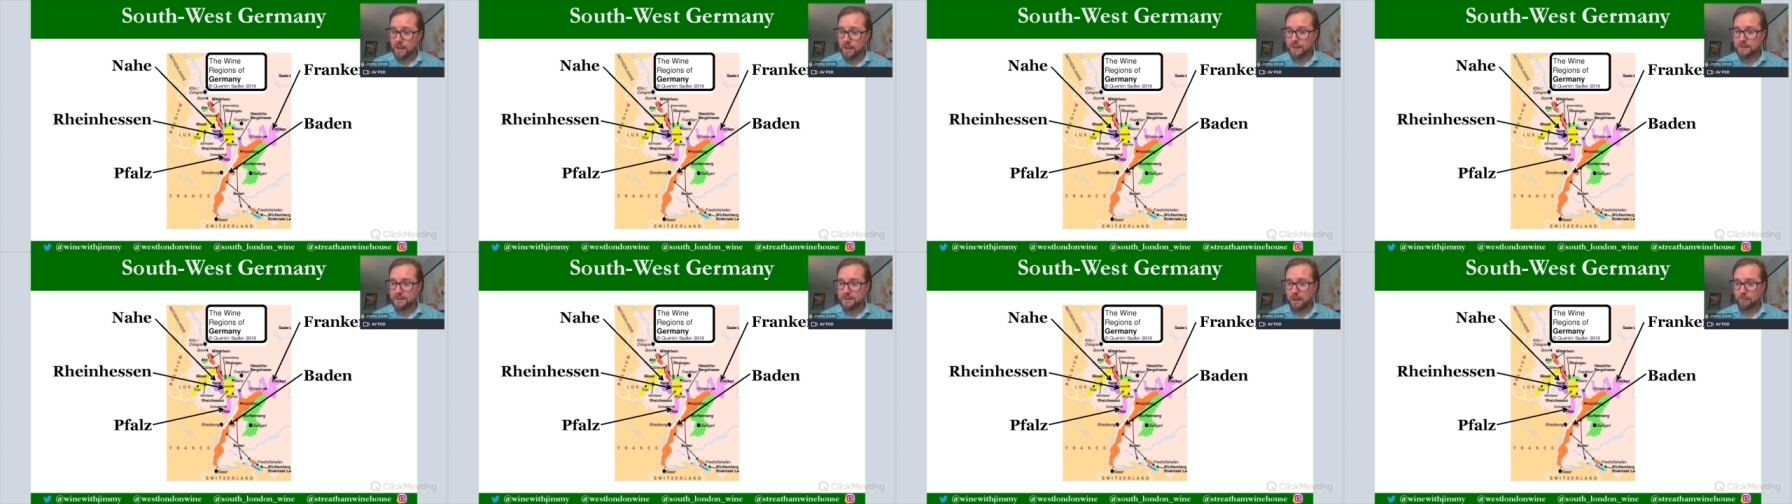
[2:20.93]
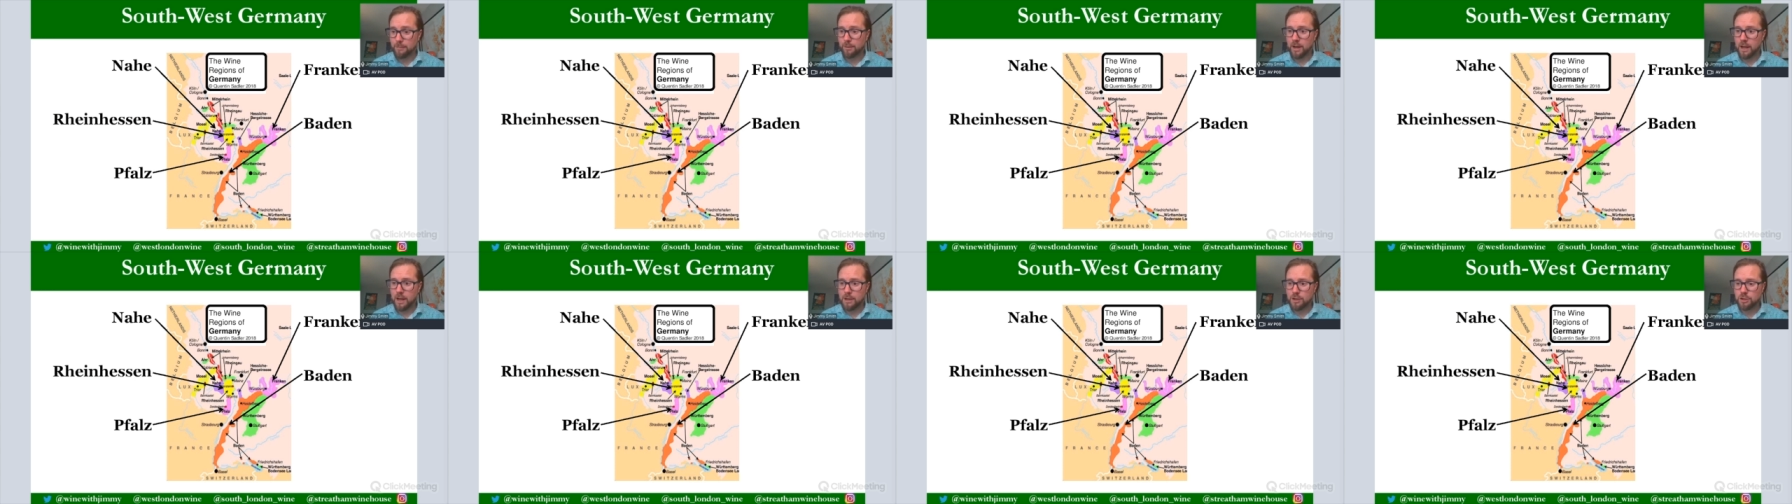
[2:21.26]

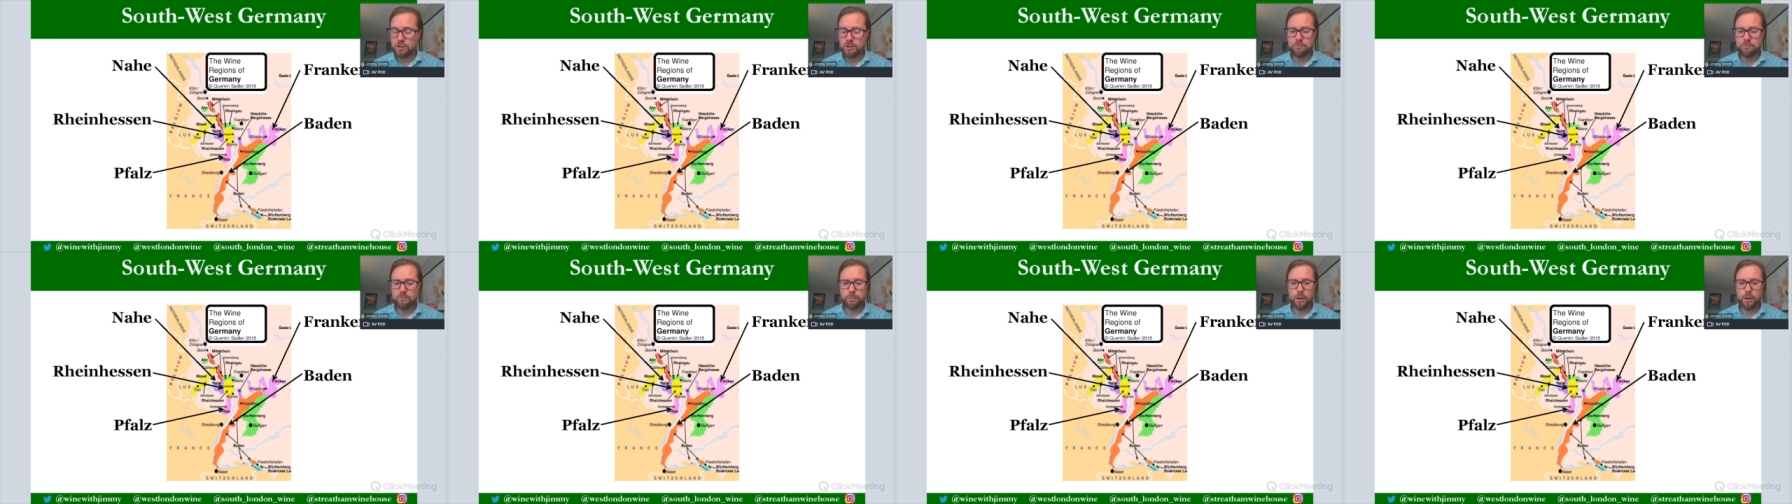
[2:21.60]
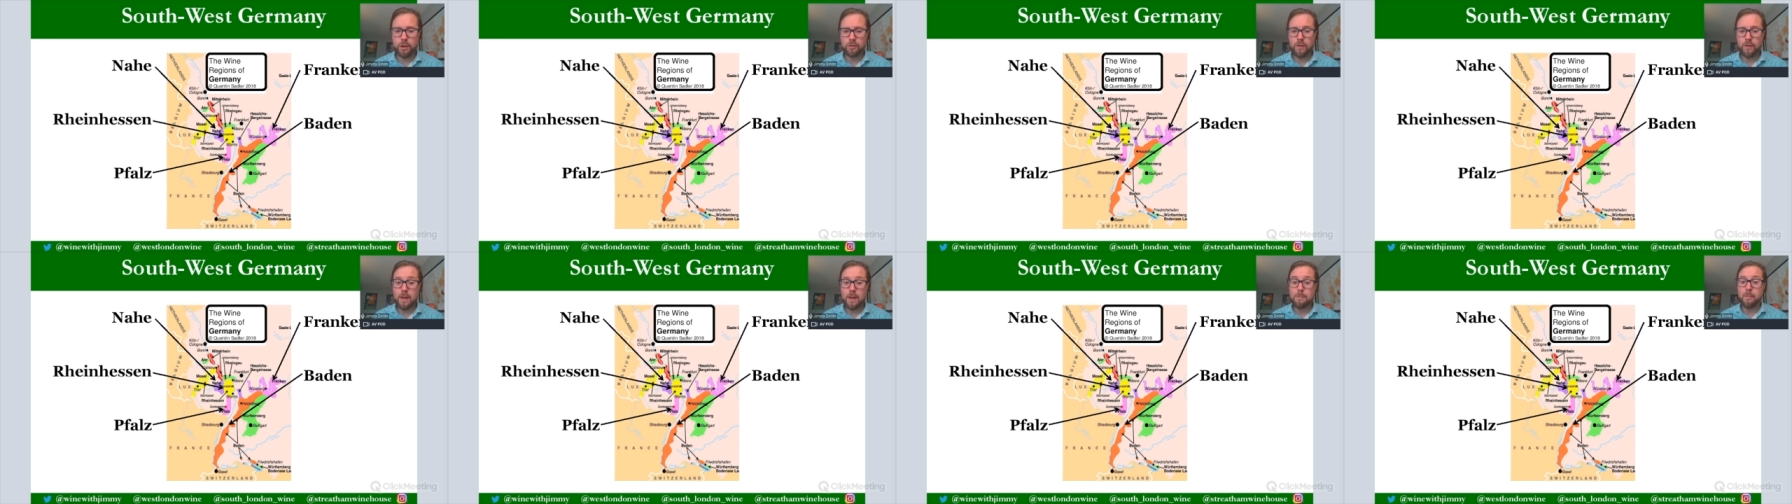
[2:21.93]
examination,
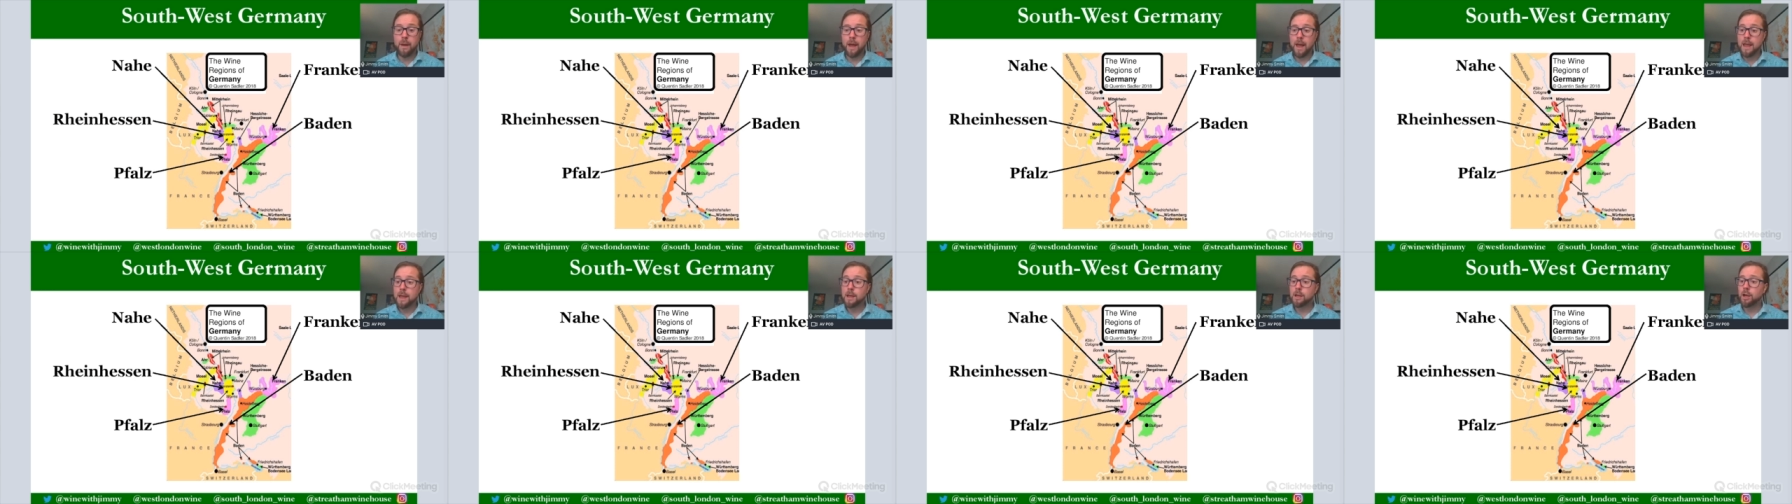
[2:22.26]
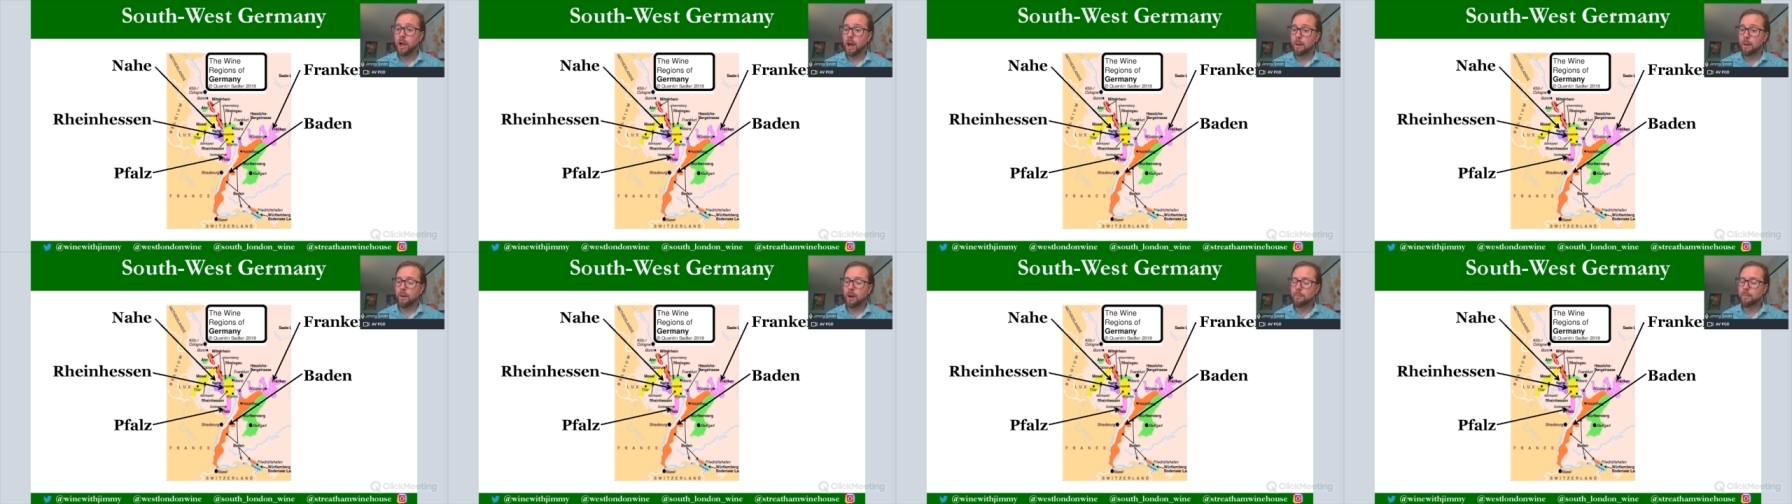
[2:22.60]
but they may
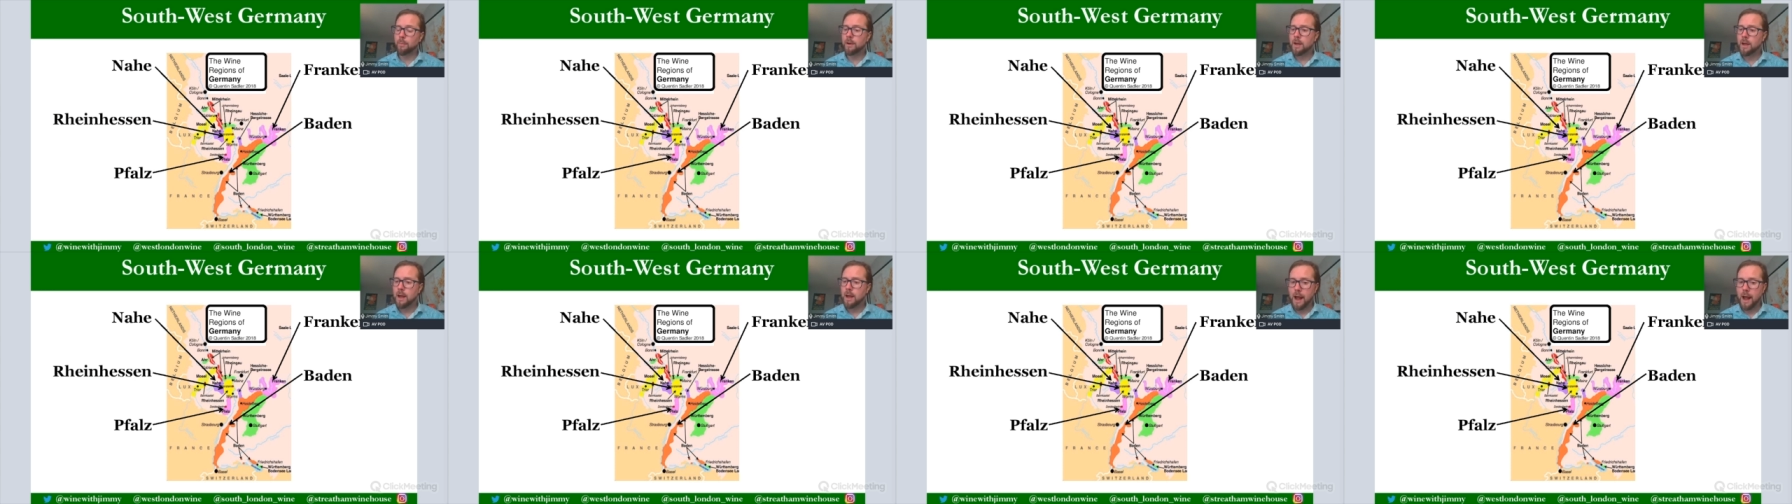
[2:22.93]
come up